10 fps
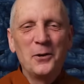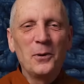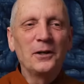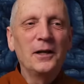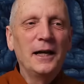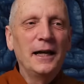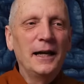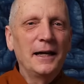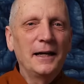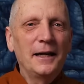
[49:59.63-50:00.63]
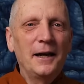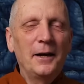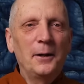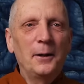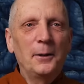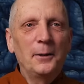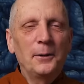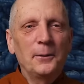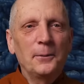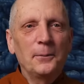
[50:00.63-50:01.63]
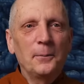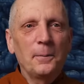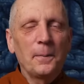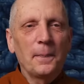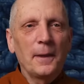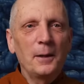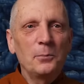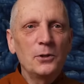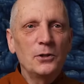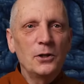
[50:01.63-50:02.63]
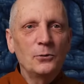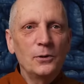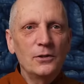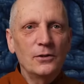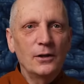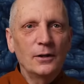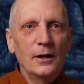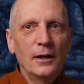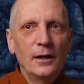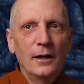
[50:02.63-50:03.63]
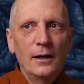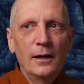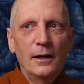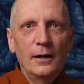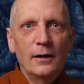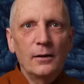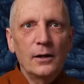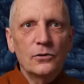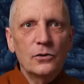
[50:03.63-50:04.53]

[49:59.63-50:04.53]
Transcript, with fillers: well, uh, I appreciate your reasoning. Uh, and